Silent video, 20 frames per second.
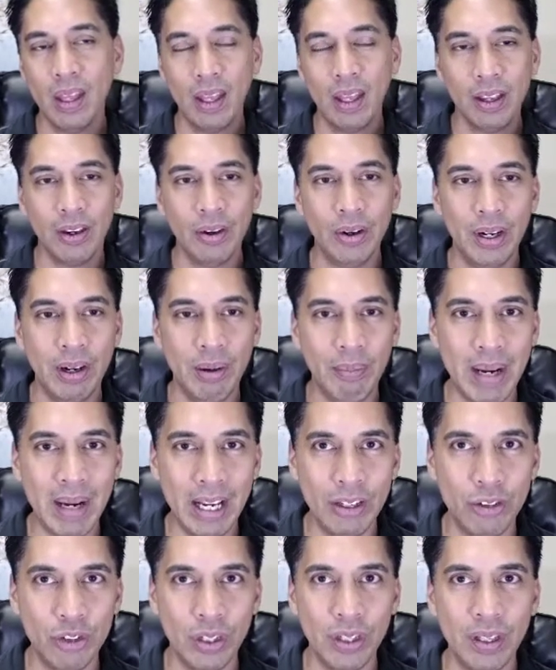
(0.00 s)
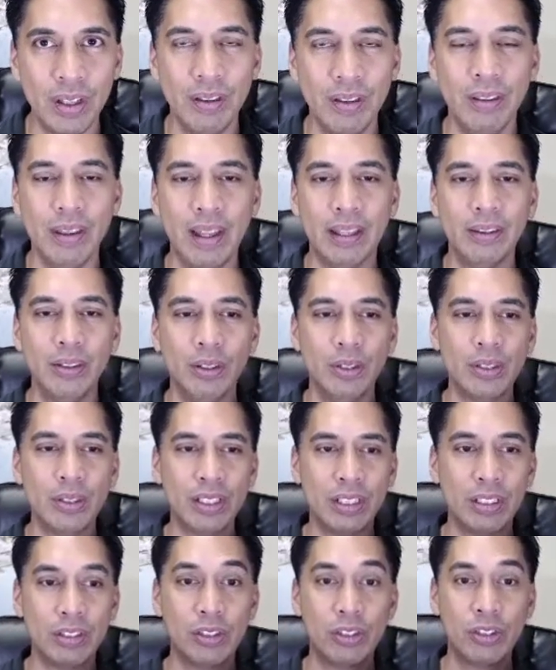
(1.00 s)
go ahead and imagine that there's a
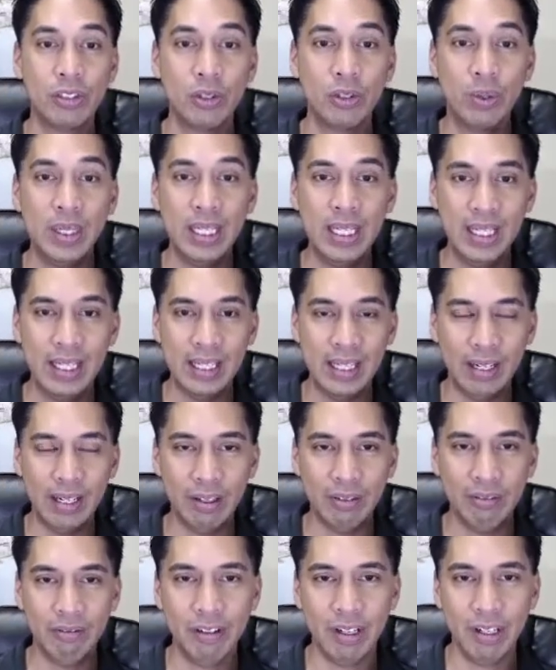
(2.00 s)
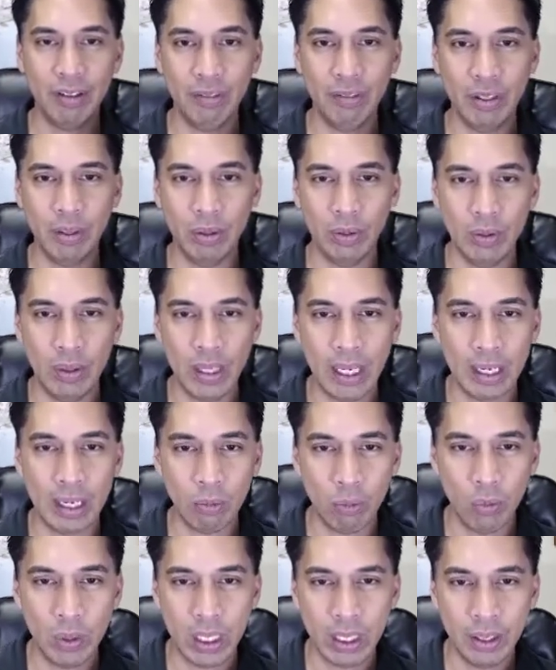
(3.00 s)
screen out in front of you. And we
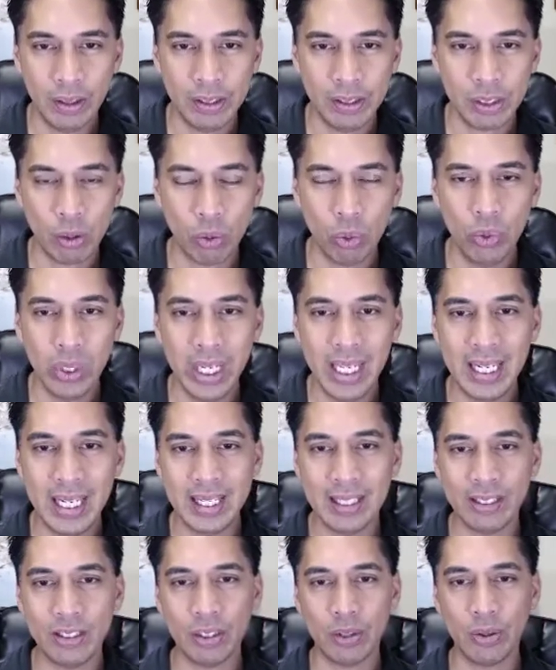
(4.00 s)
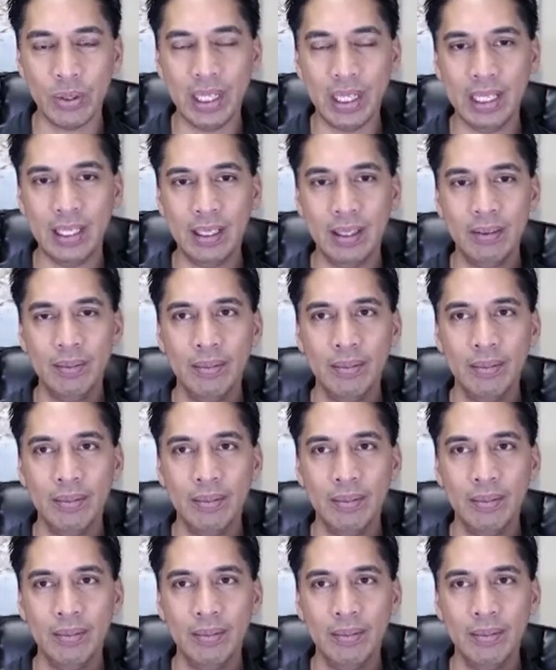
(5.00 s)
call this a reading screen.